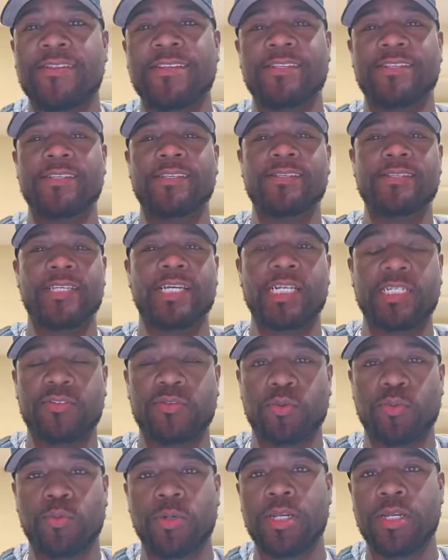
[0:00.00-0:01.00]
This is
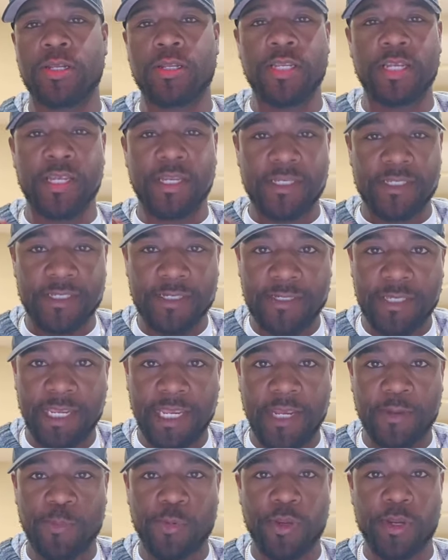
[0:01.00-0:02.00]
Stocks for Real, and
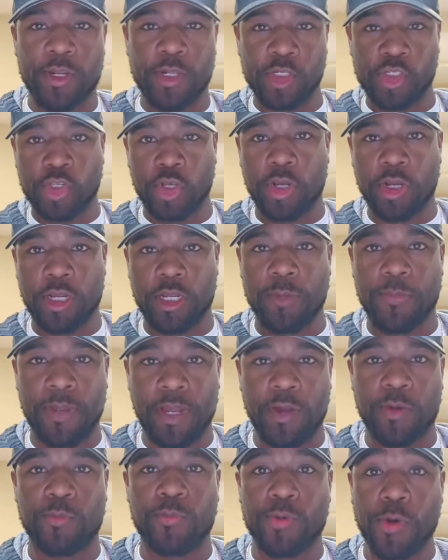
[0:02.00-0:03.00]
today we're going to talk
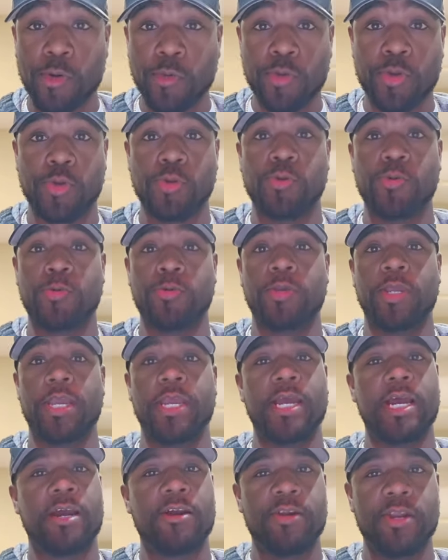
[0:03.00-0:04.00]
about Roku.
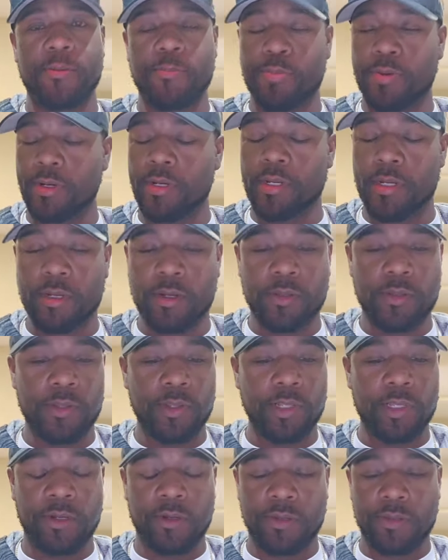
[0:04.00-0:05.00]
Okay, I already put it on
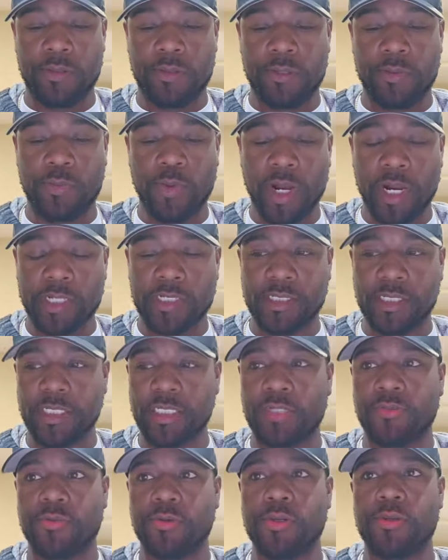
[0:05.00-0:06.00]
the watch
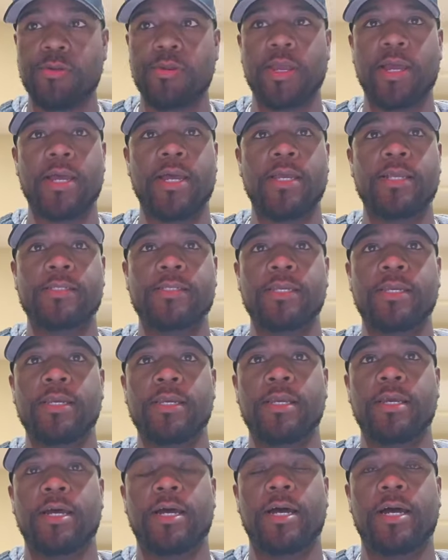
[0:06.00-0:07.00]
list for you guys,
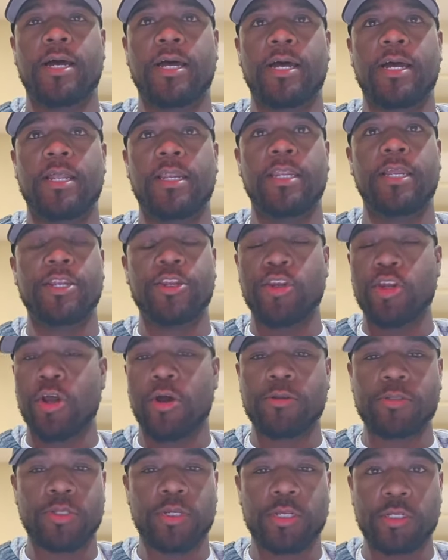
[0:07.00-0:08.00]
letting you
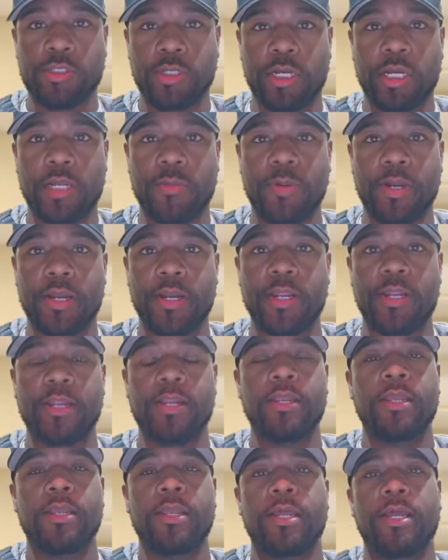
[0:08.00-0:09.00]
know I was going to talk about
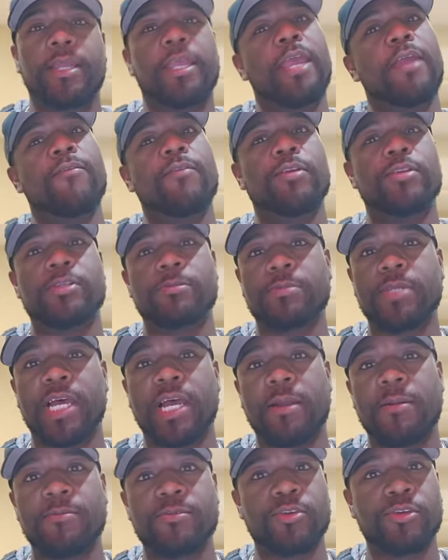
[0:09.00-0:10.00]
it. I gave you some
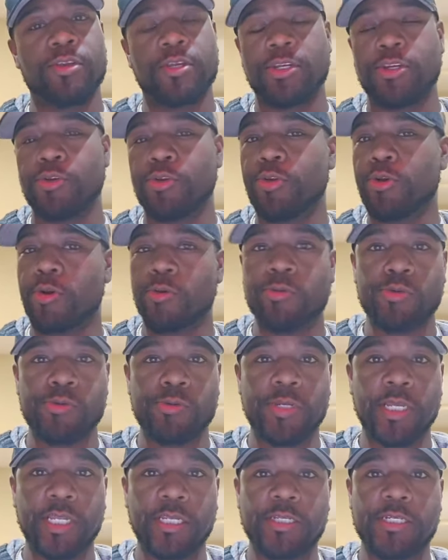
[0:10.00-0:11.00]
time so you can do your own
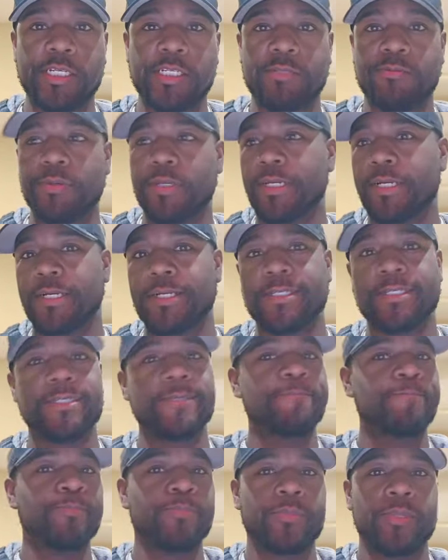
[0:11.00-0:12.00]
due diligence
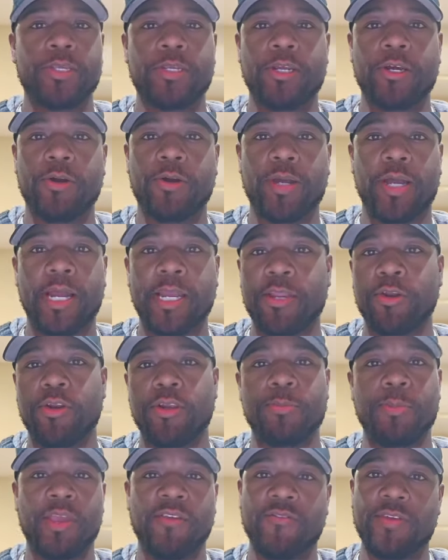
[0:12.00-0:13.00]
because, you know, I can
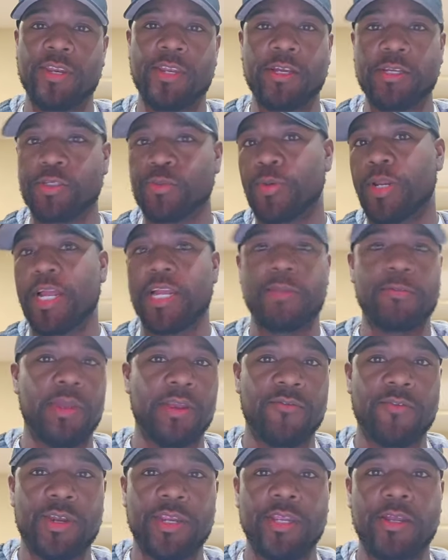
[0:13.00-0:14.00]
only make videos when I can
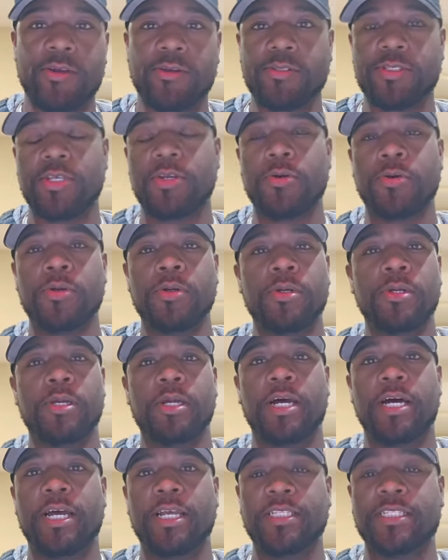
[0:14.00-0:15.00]
make videos. So
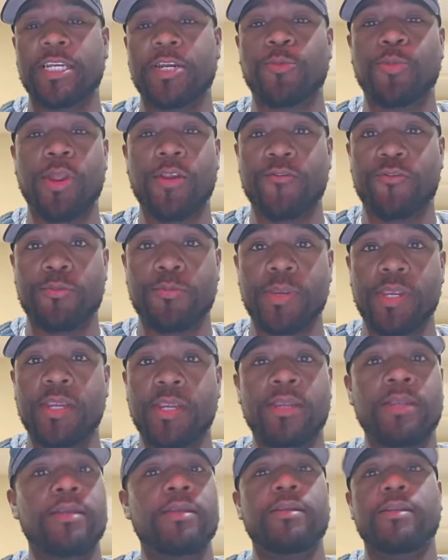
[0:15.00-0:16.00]
instead of waiting for
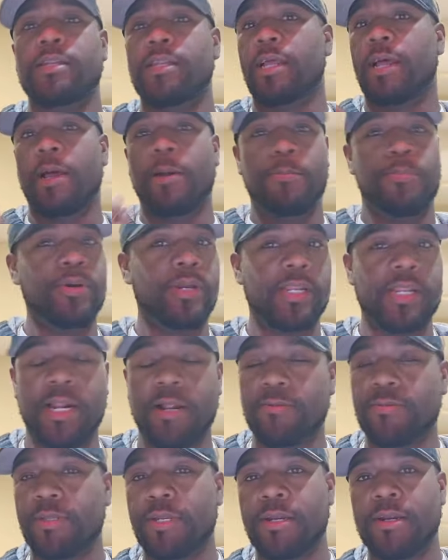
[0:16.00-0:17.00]
me, I put it
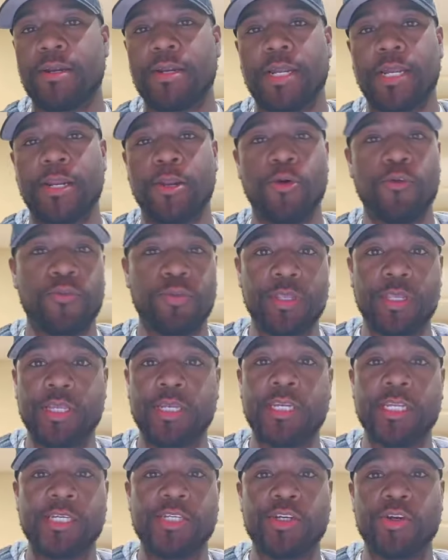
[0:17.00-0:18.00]
out there, and hopefully
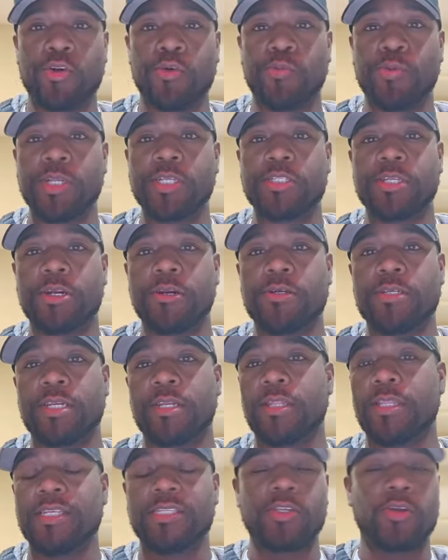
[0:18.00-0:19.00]
you did your own research,
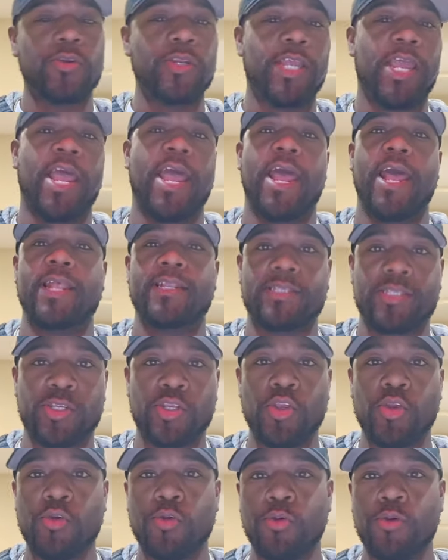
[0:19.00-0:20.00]
and this only adds
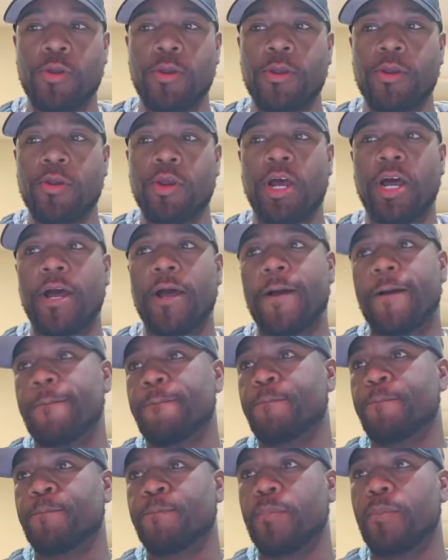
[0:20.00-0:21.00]
to
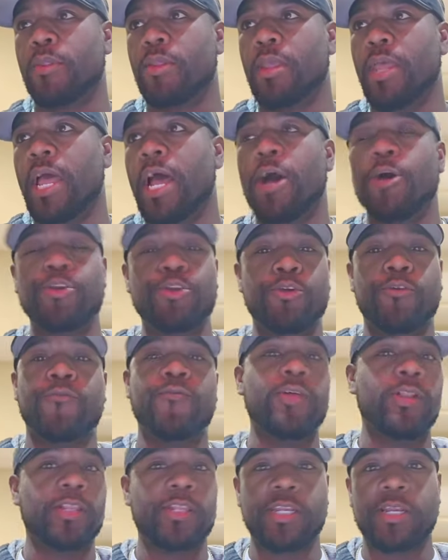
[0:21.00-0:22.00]
how you're
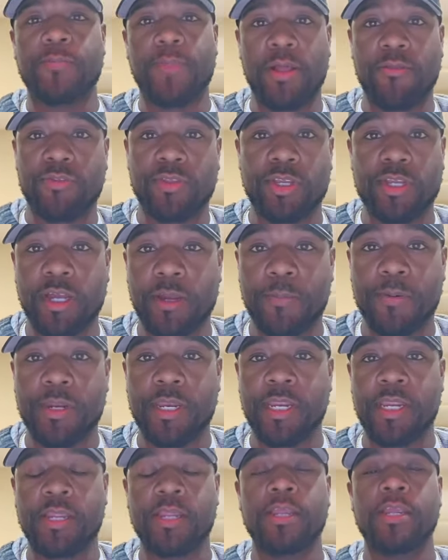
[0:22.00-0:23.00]
feeling about the
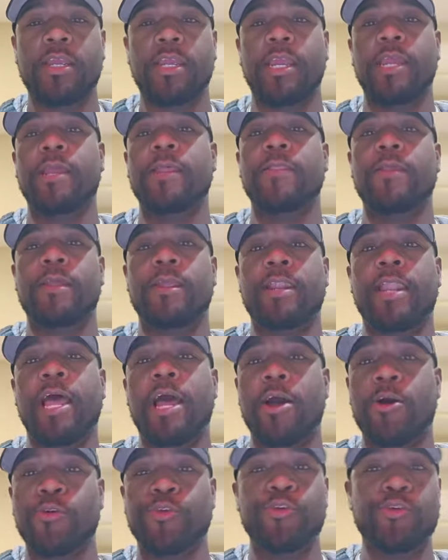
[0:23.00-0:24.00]
company and then
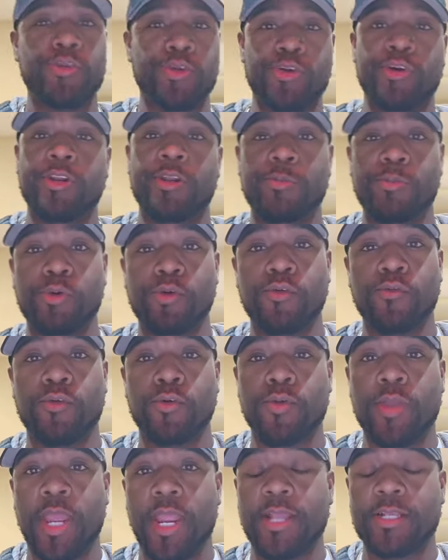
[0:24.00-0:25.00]
how you're going to move.
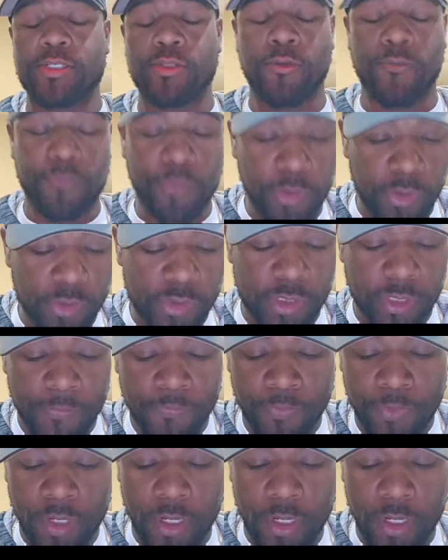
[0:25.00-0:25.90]
Okay, so first,